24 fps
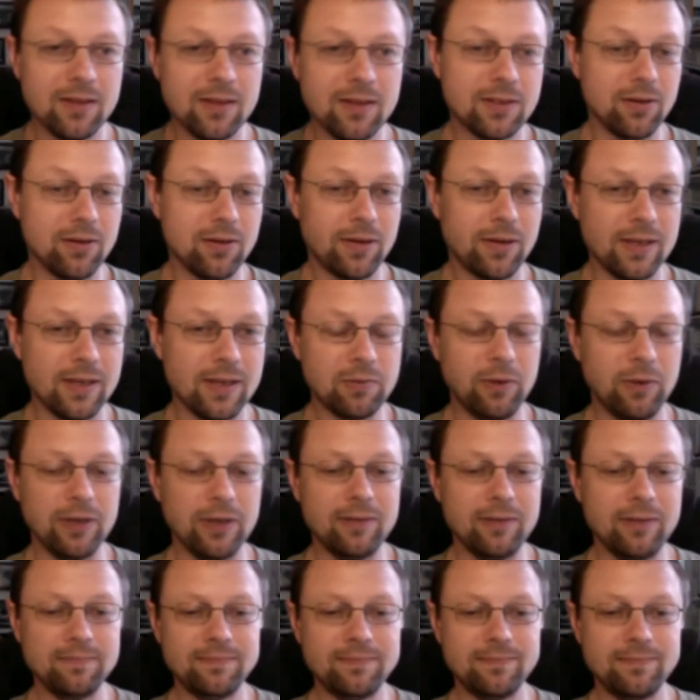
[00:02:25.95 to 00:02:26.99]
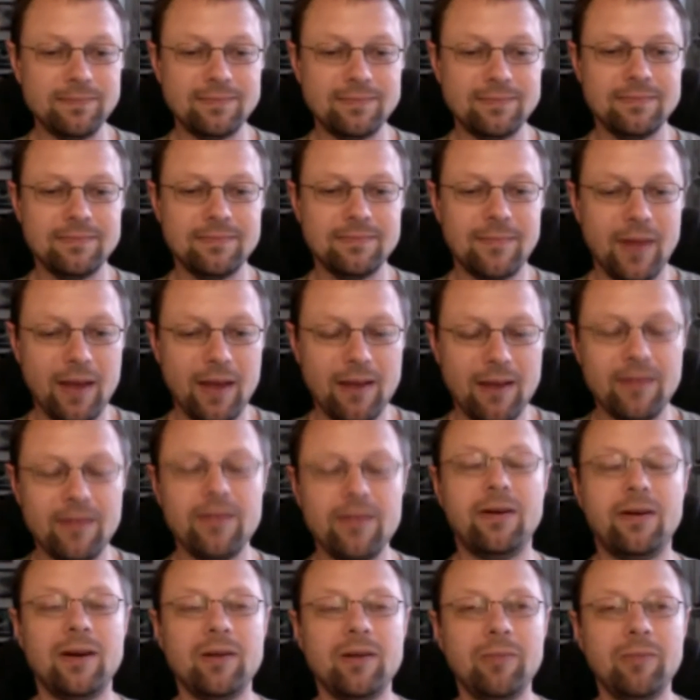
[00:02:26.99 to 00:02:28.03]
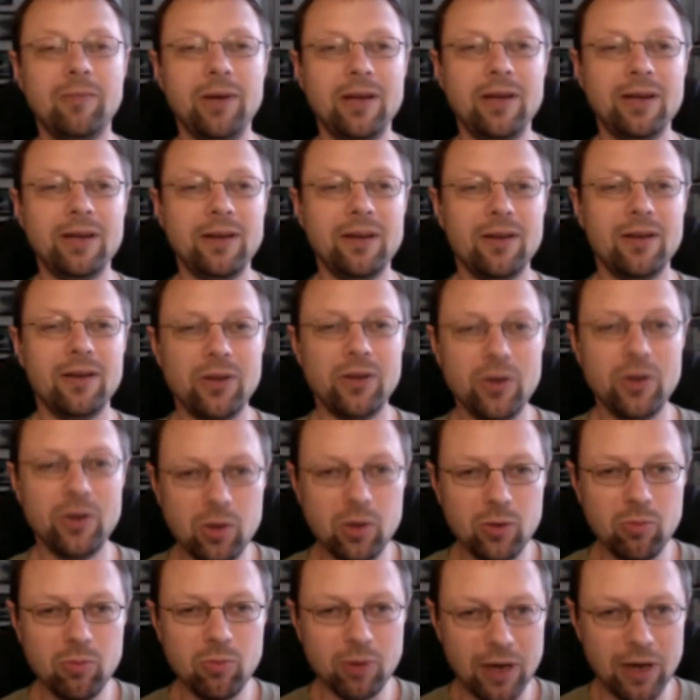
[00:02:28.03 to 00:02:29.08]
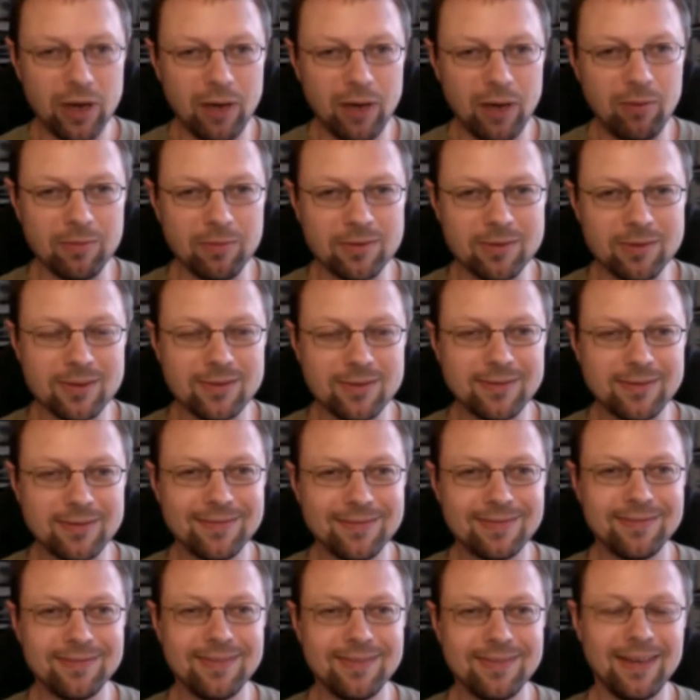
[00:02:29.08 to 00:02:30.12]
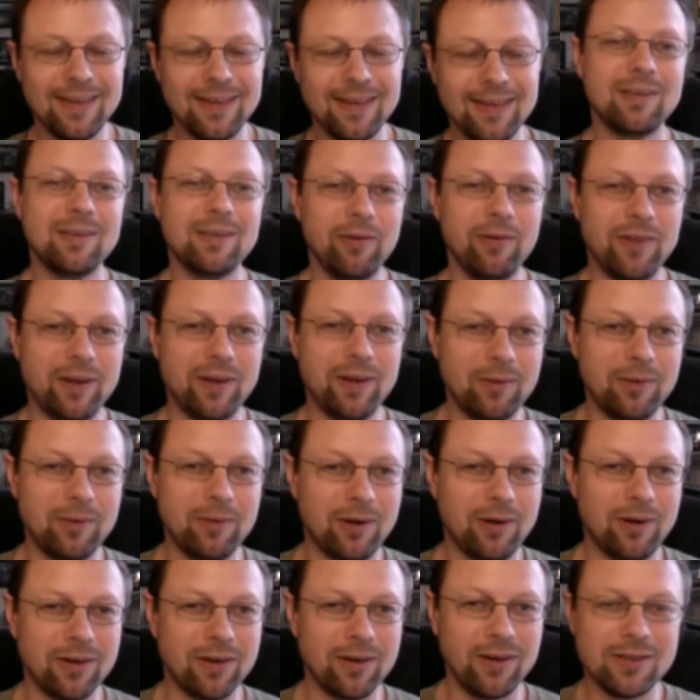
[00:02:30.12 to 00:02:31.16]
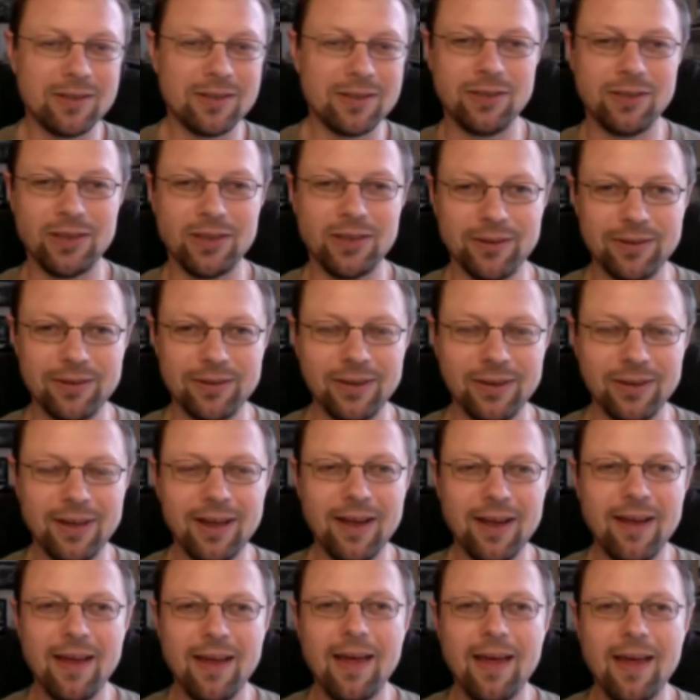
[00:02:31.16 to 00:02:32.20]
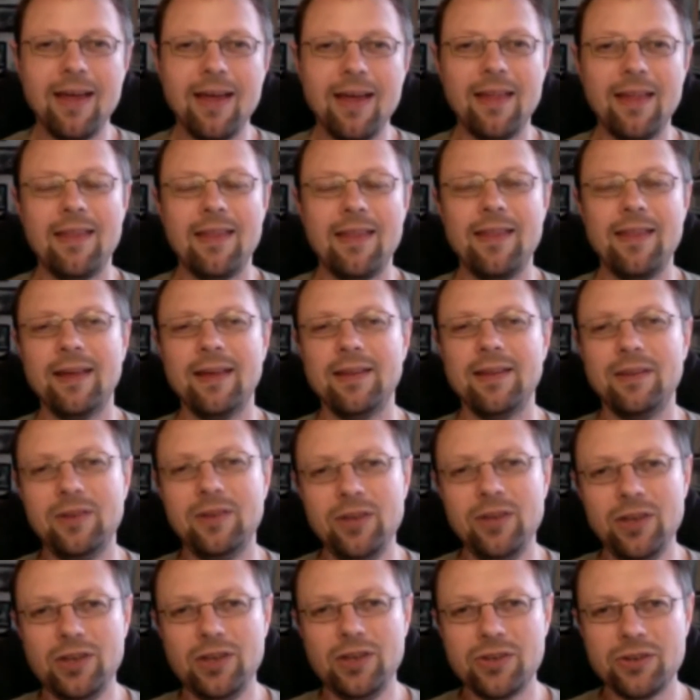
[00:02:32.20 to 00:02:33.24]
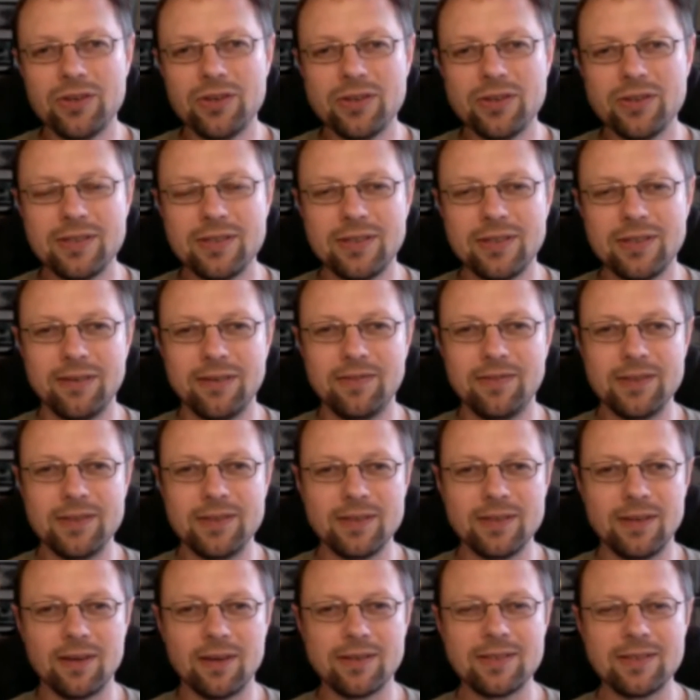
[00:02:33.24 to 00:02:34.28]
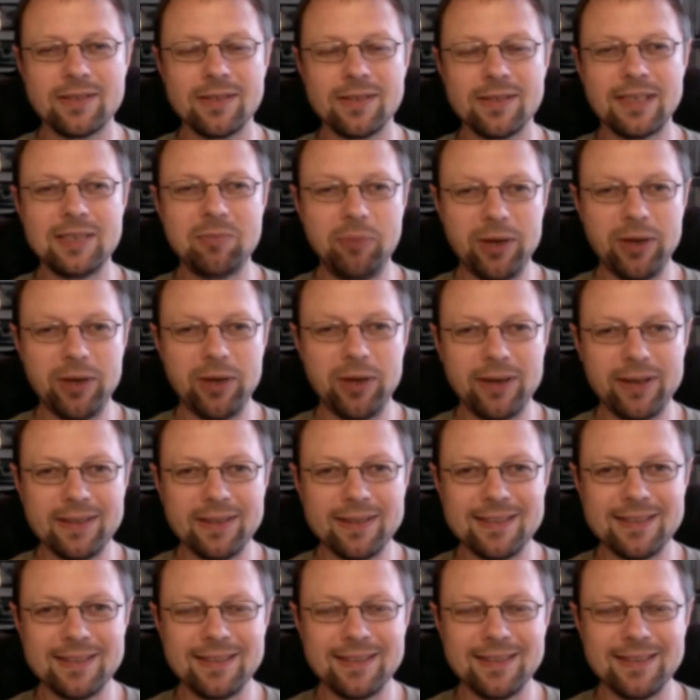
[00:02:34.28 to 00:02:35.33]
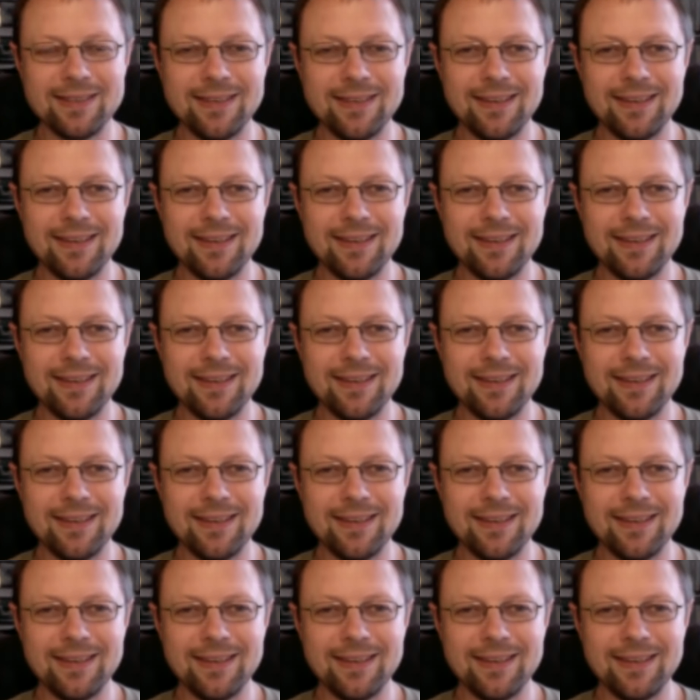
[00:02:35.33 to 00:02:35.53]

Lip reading: So guess what? There are many new problems, and some of them are not so new, that teachers of these arts experience